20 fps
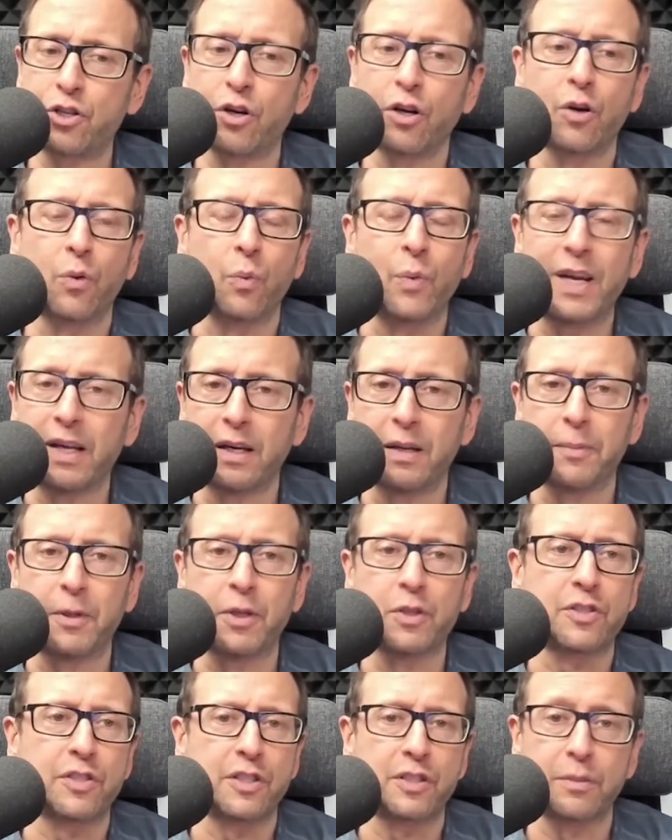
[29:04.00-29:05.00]
sugar, weakened
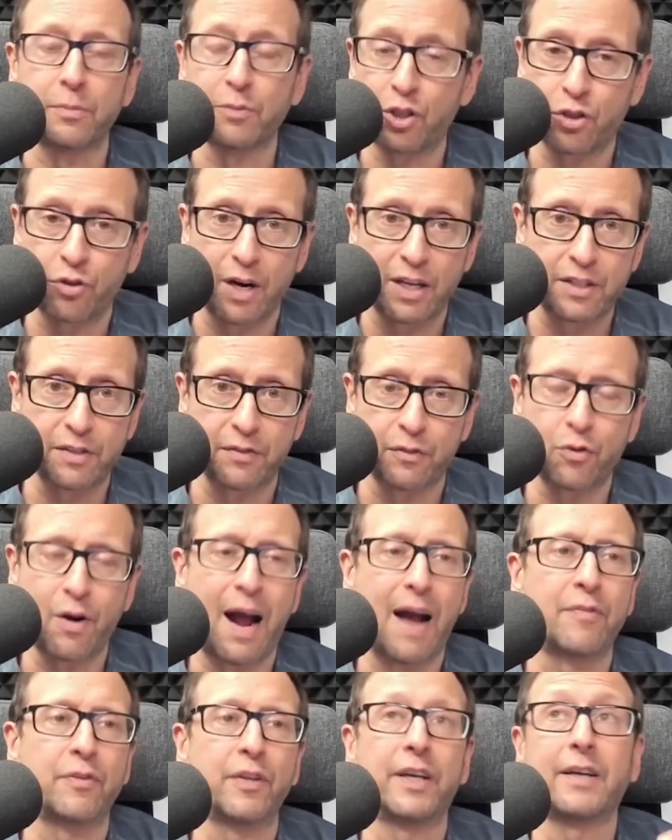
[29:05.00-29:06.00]
immune system, stress of
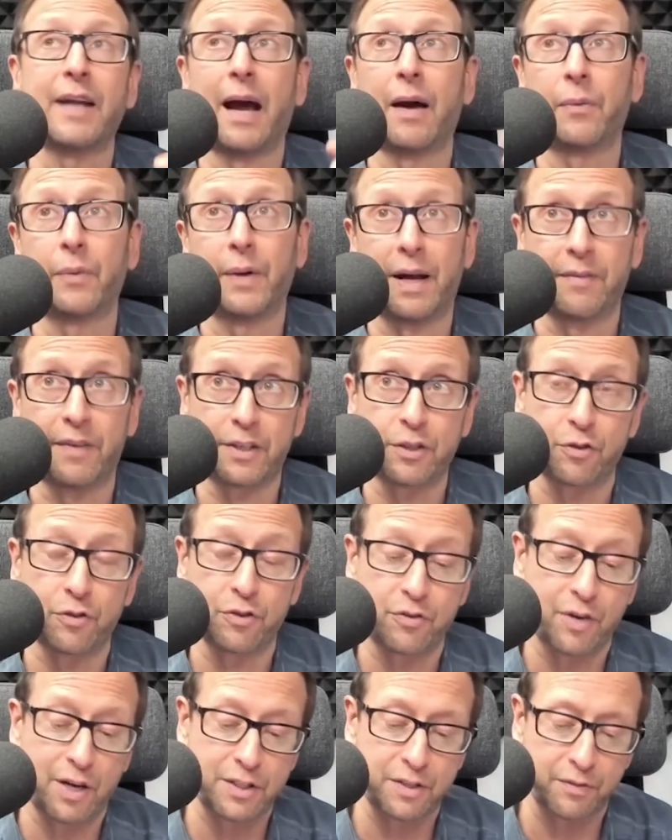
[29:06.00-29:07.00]
traveling. Now we have
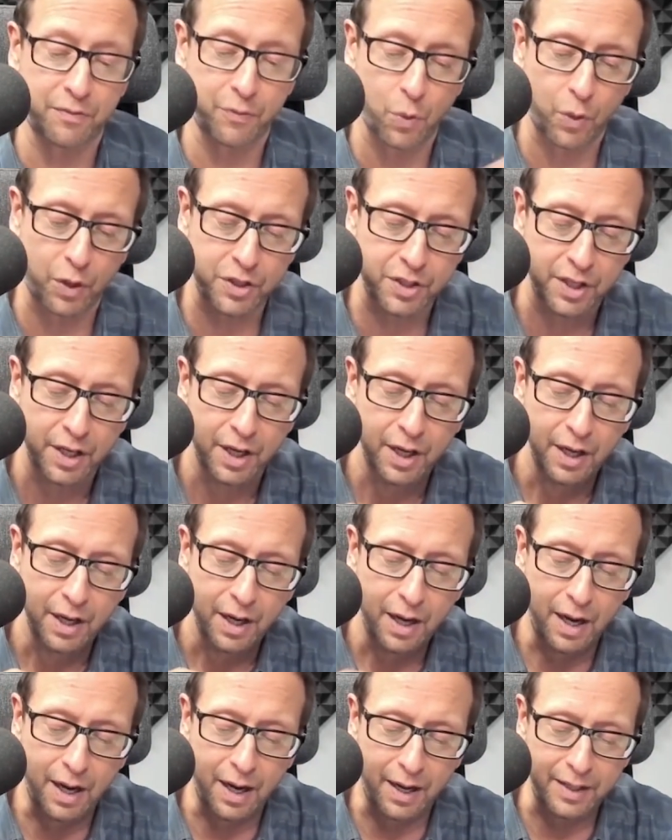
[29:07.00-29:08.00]
extra stress, of course,
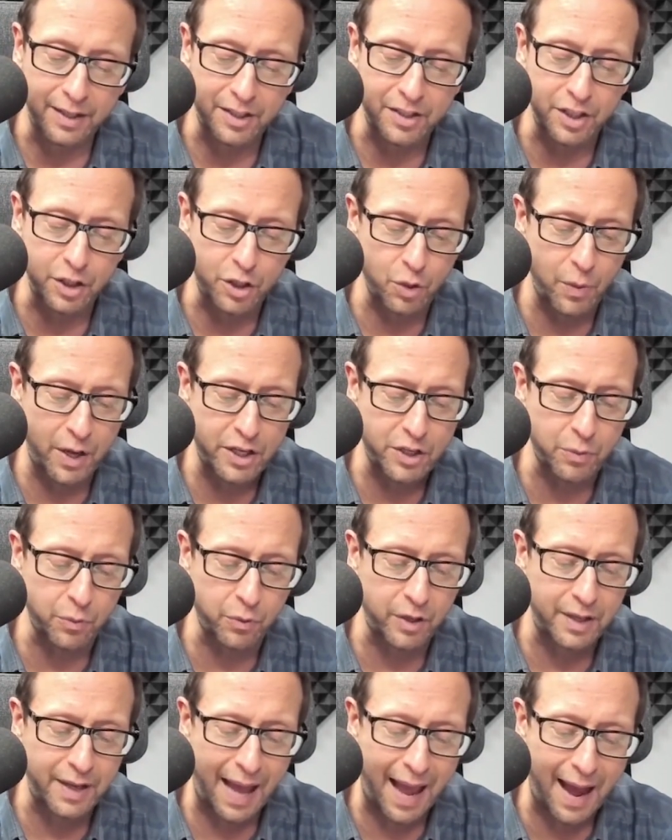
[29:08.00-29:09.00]
in the
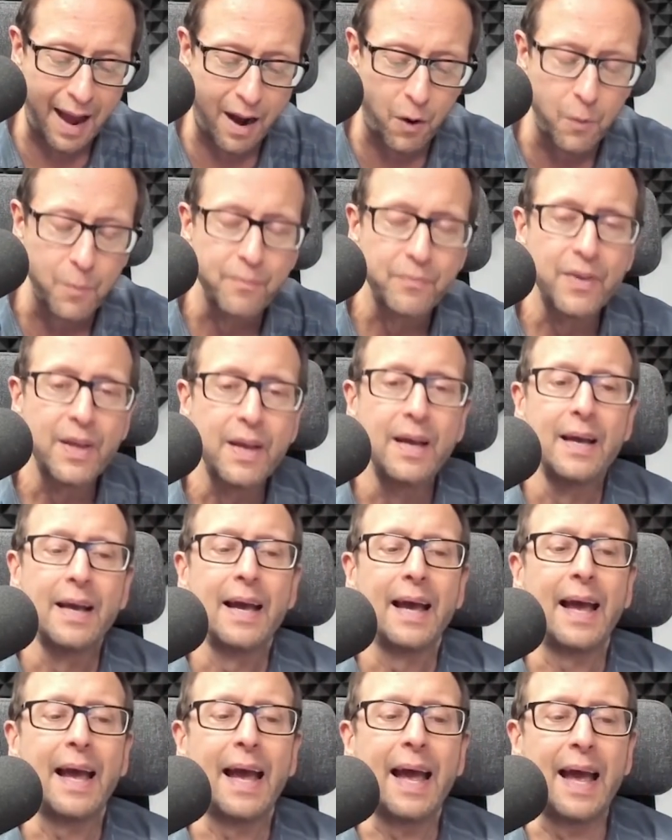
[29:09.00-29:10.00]
situation we're in now,
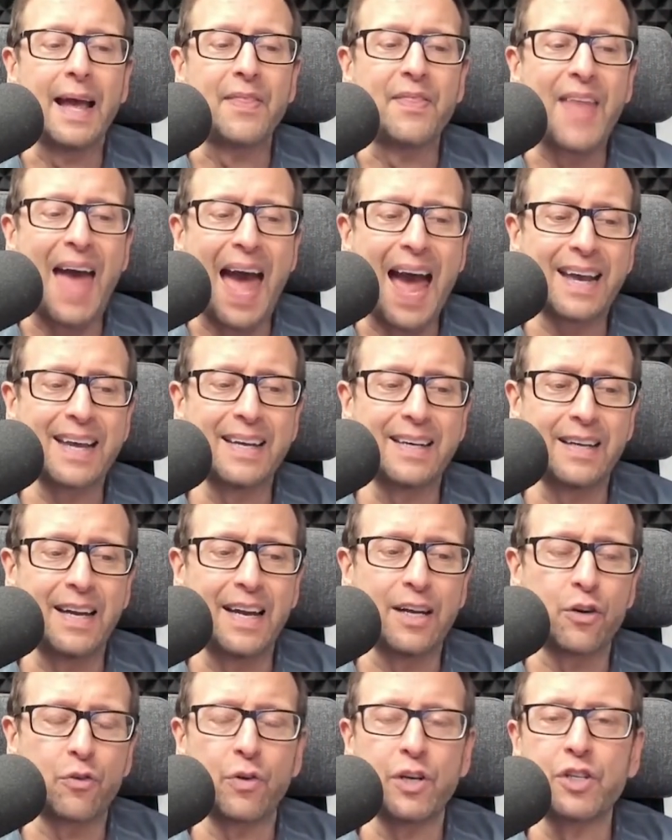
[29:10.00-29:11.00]
and that can
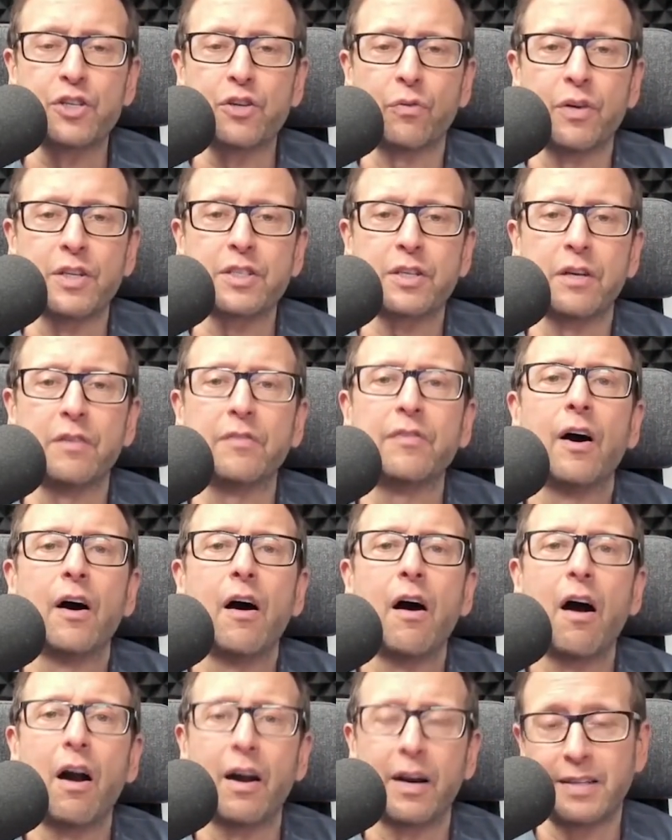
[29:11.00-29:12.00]
increase your risk of
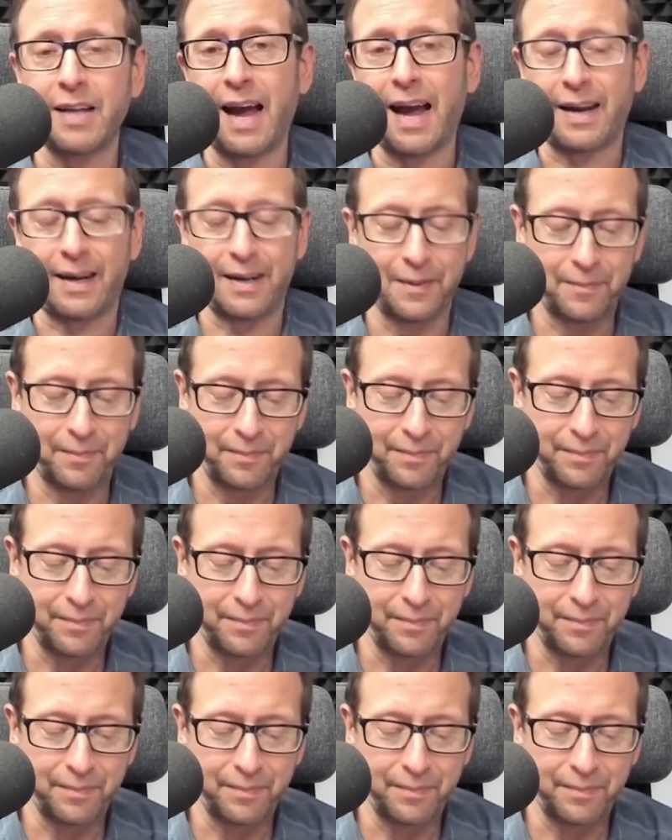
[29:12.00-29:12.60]
heart attack.